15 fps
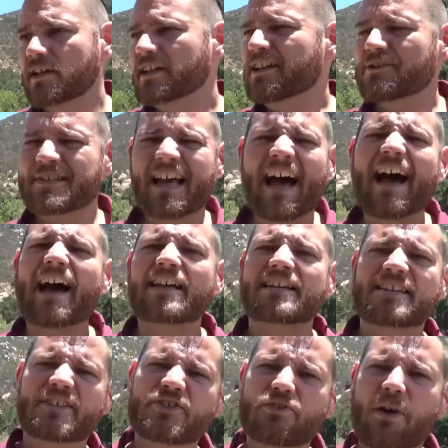You know, it's hot,
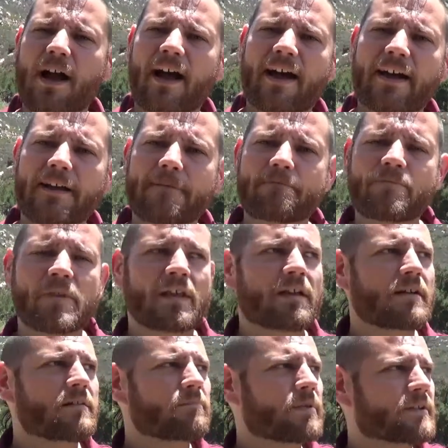it's dry,
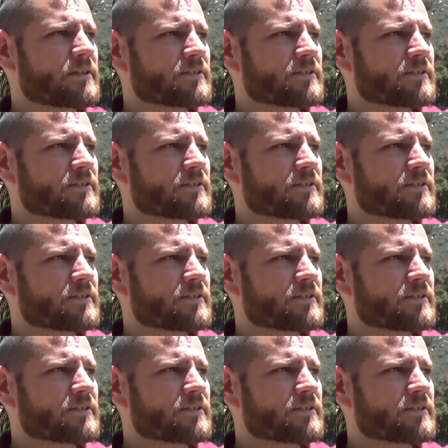but